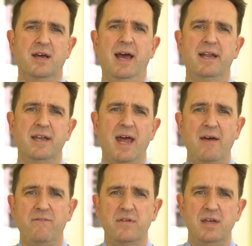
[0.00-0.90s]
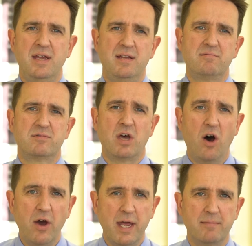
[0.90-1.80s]
and have the
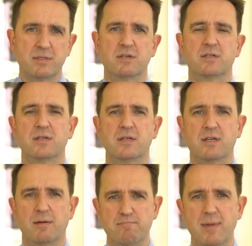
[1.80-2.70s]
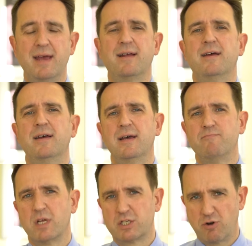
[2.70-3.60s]
time to commit
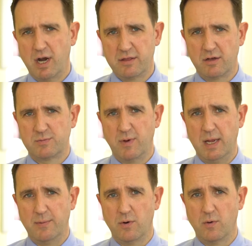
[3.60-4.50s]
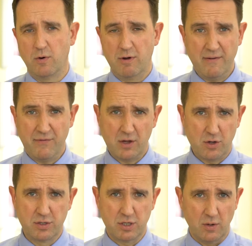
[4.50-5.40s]
to train those people, or even if they
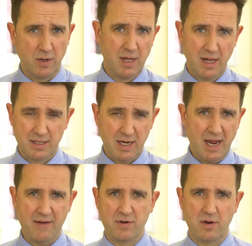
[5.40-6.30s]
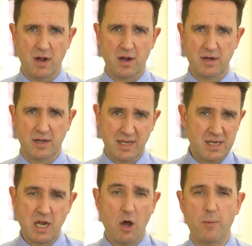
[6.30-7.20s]
could do, didn't have
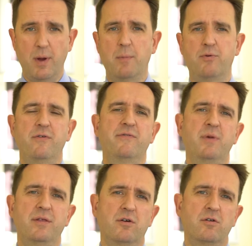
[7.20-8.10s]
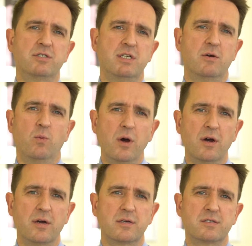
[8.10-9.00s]
didn't know about a proven methodology that
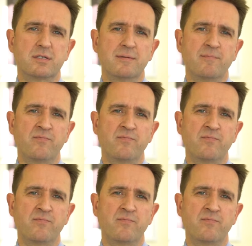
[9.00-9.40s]
works.